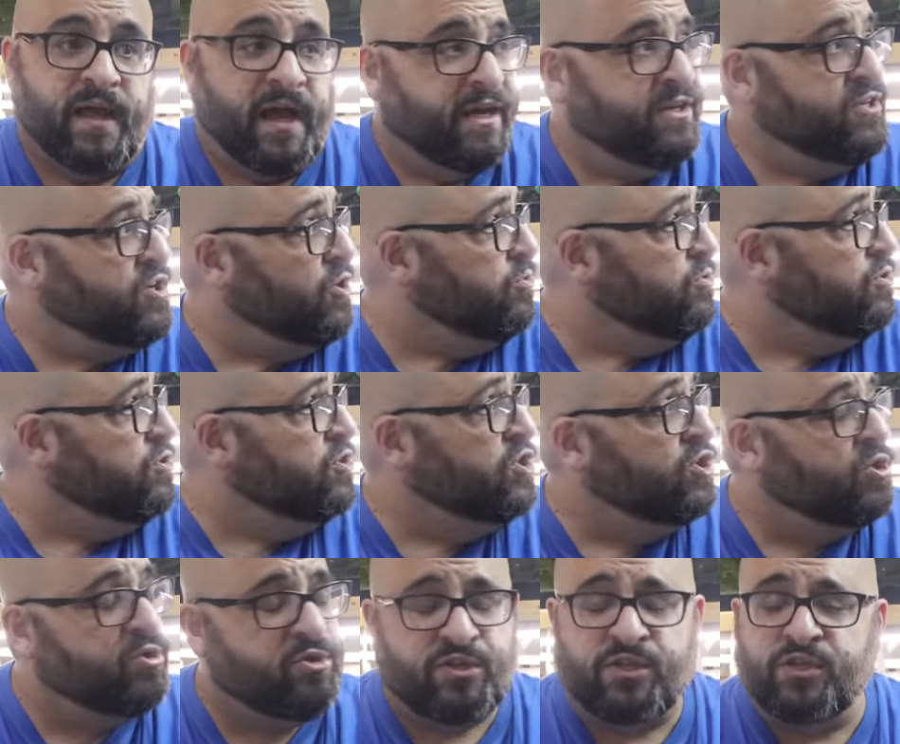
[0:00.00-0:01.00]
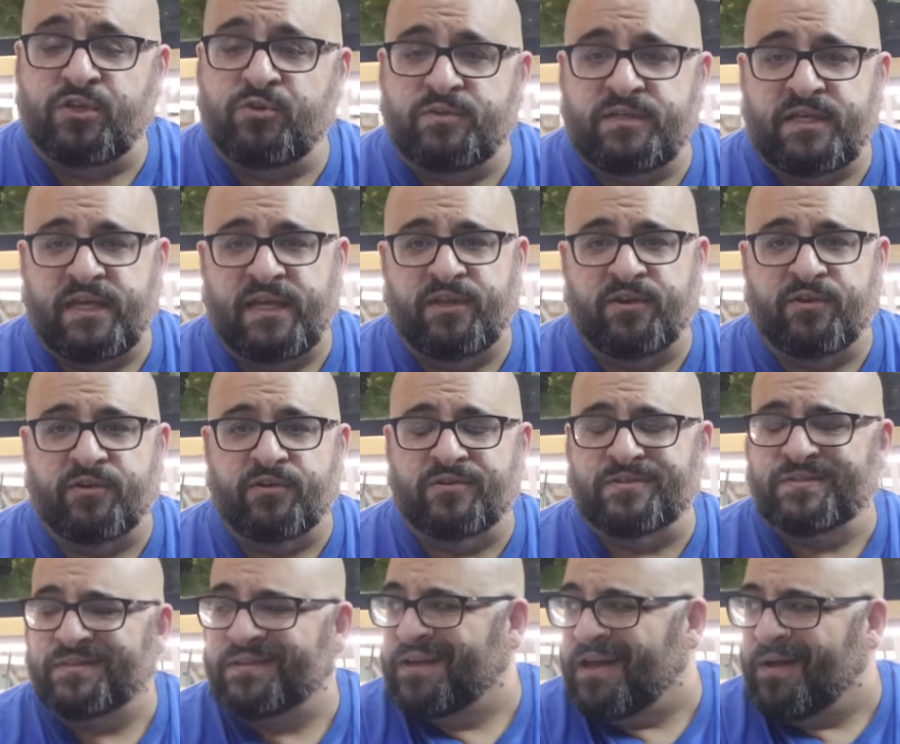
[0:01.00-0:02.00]
I don't usually use
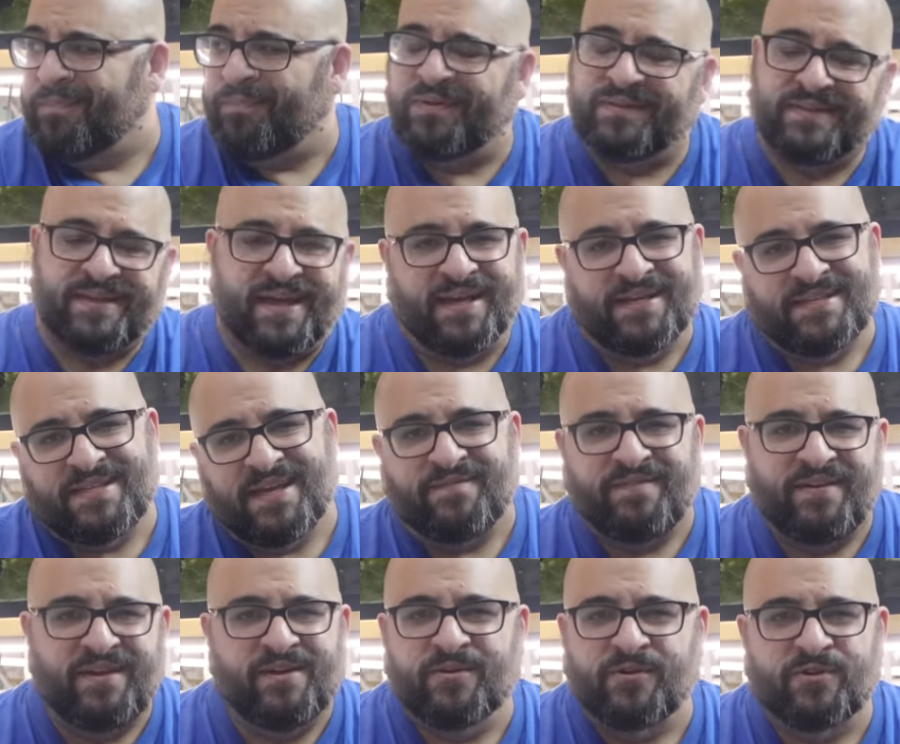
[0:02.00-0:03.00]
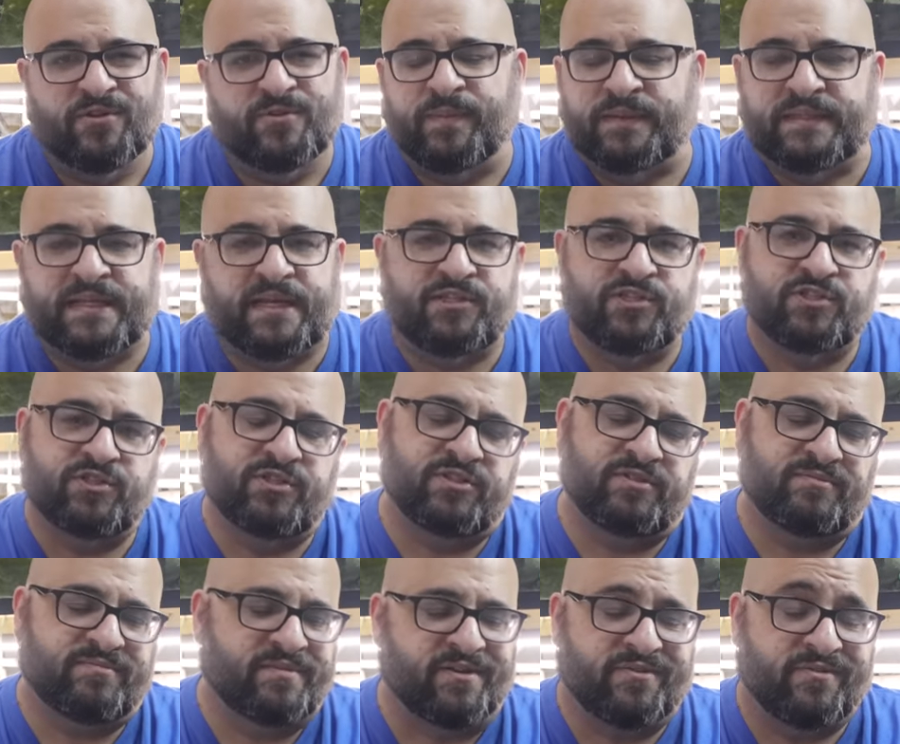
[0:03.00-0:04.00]
heaters. A couple of tanks have heaters, but that's
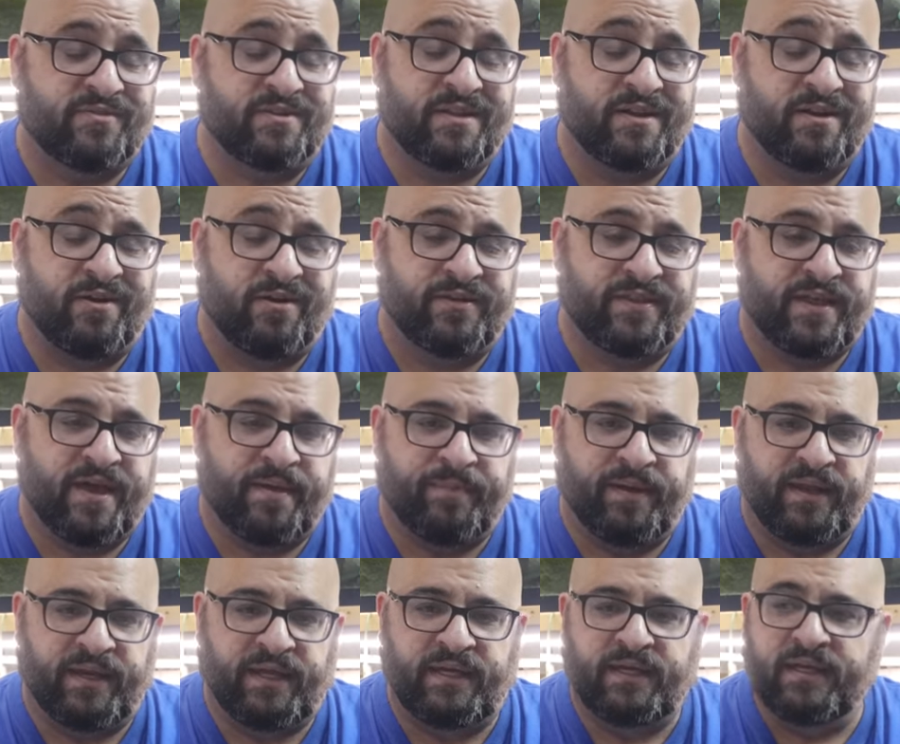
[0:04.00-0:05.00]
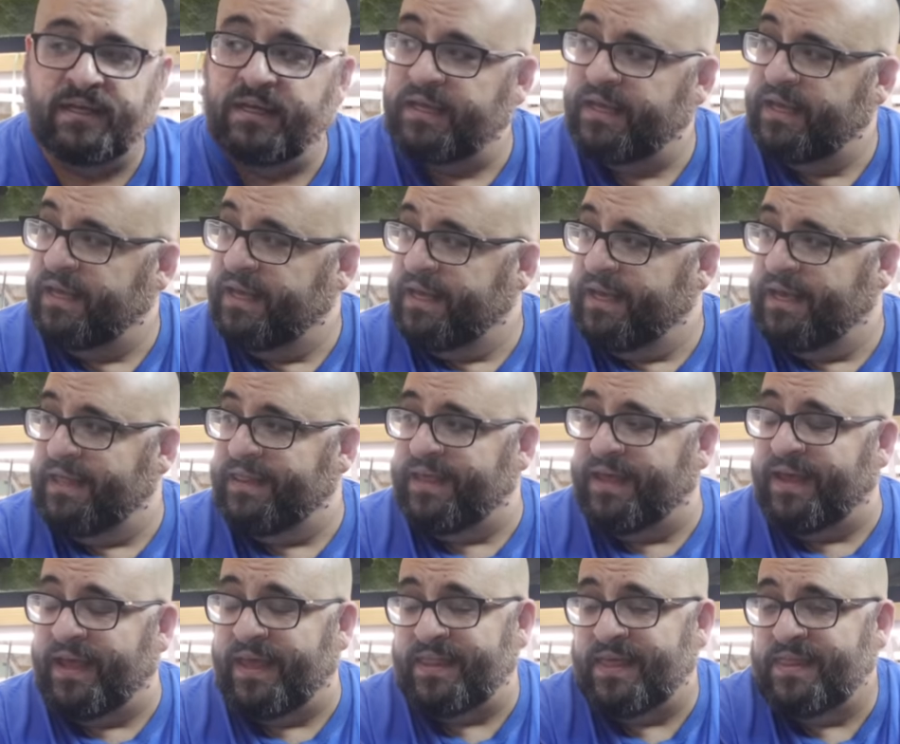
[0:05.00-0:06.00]
just, there really aren't that many. And
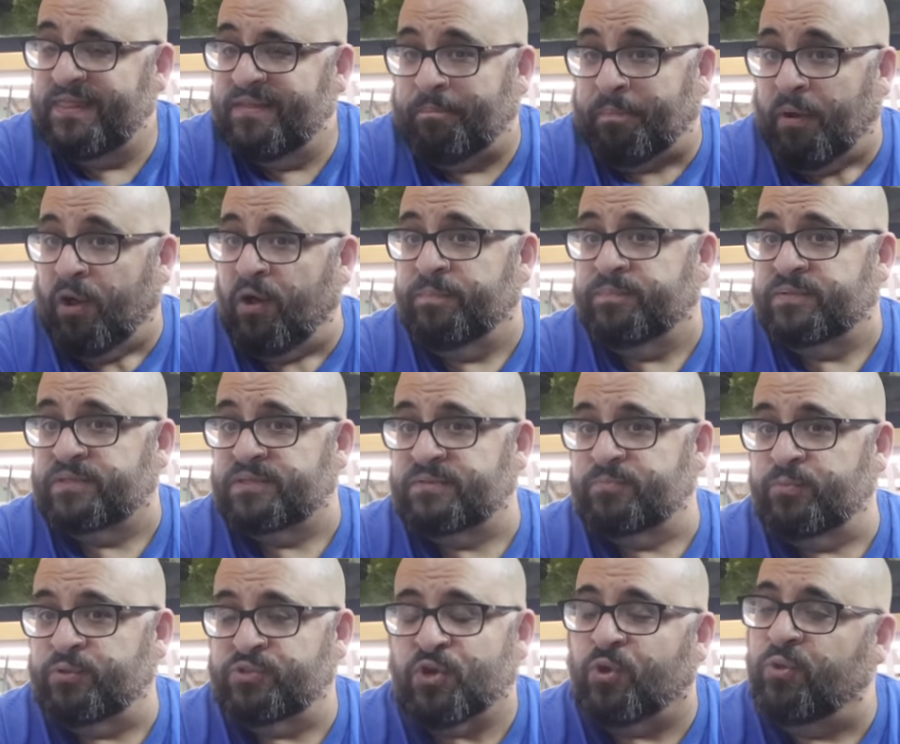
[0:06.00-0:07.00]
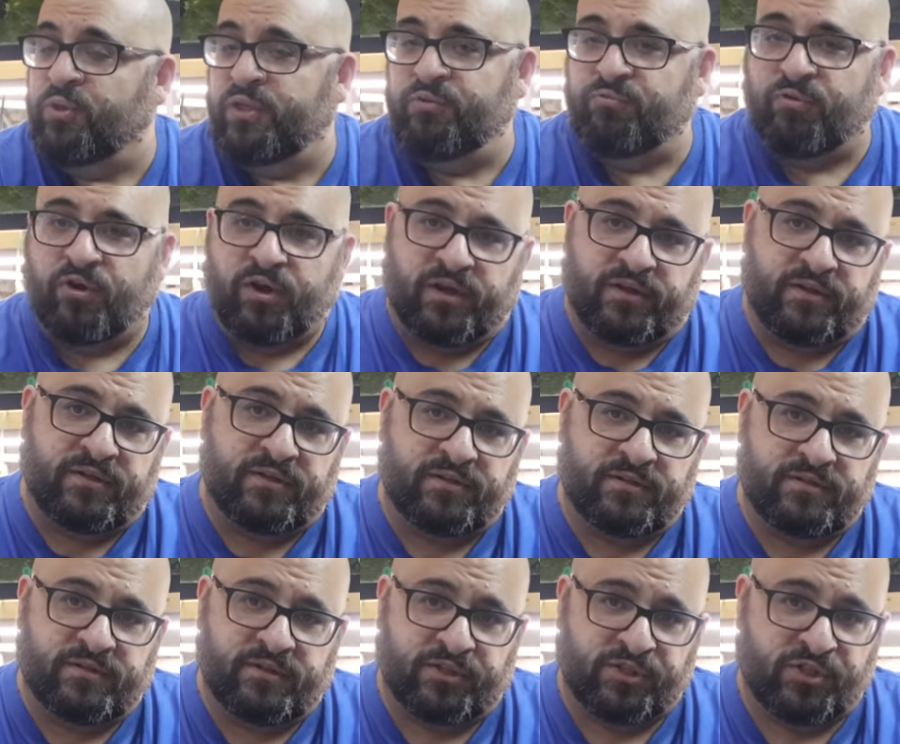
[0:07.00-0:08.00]
then the pumps, which only run
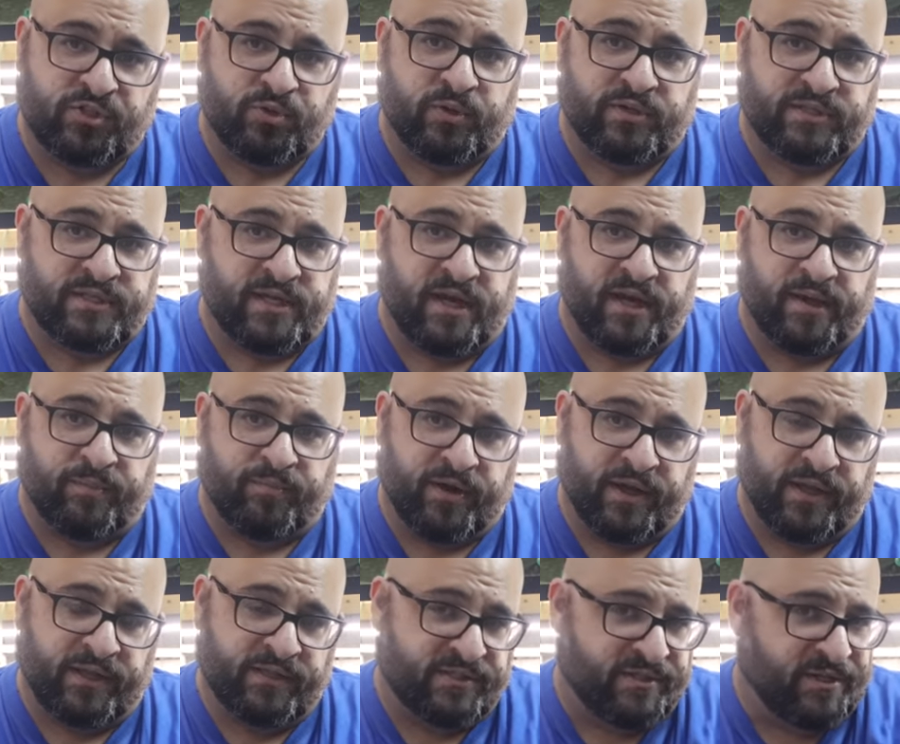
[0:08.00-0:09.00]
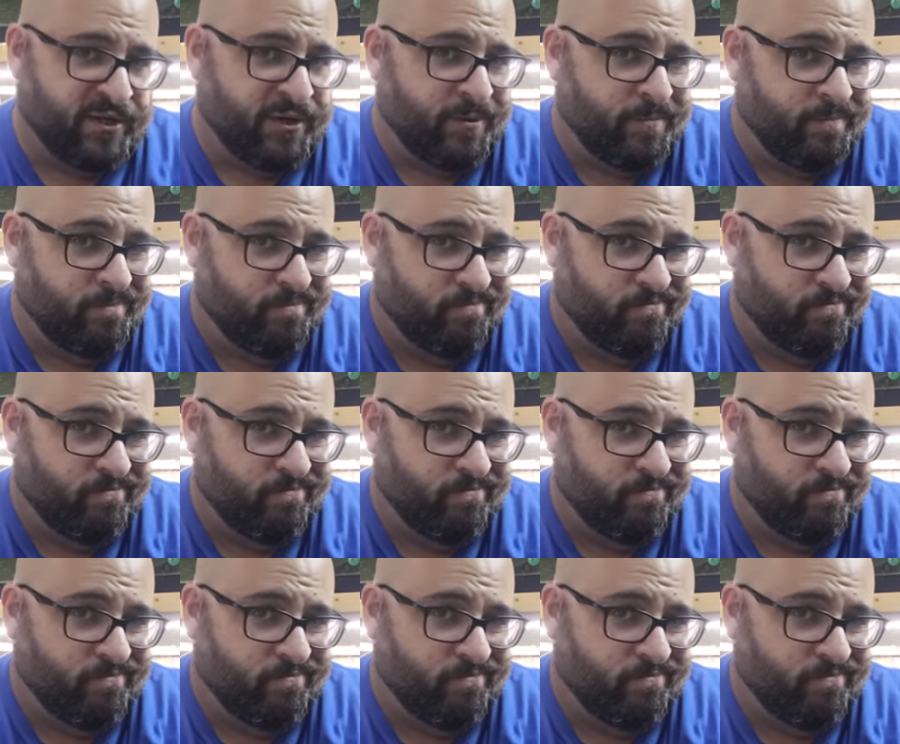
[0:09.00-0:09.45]
a short time, right? So